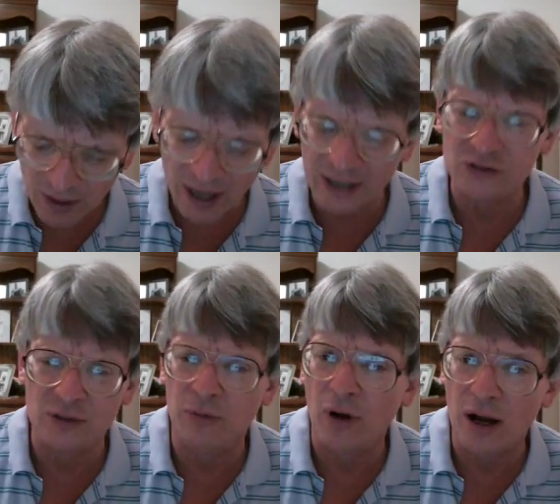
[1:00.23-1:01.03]
Isaac
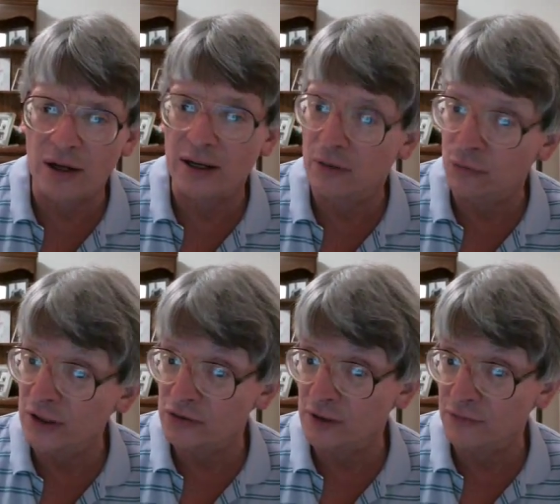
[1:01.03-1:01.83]
Brock,
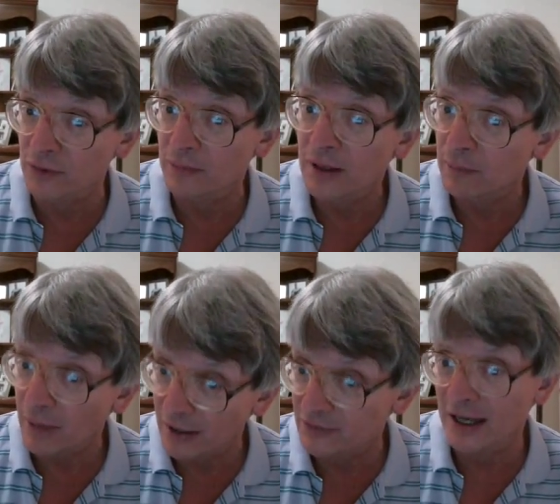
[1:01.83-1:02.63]
originally from
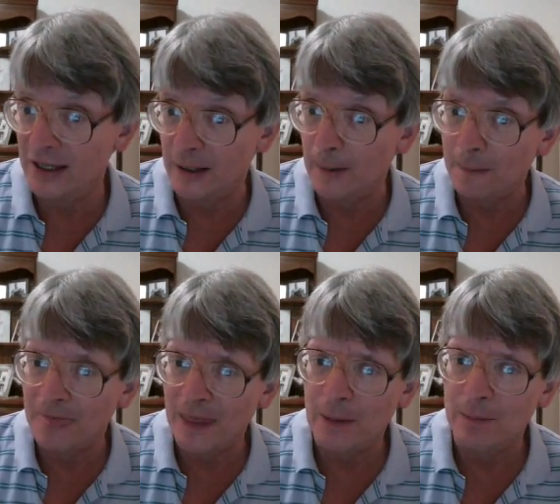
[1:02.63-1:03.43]
Montana,
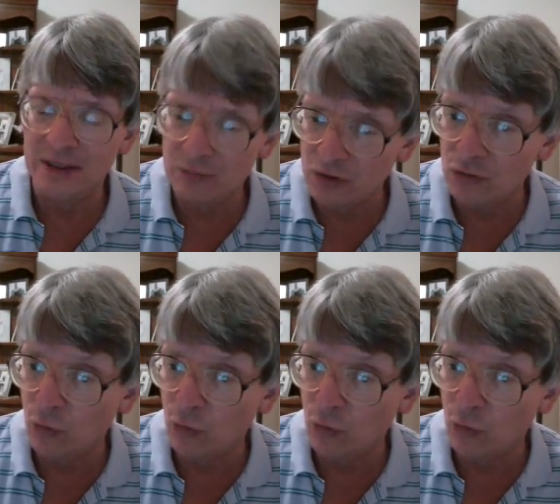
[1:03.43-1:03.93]
but he moved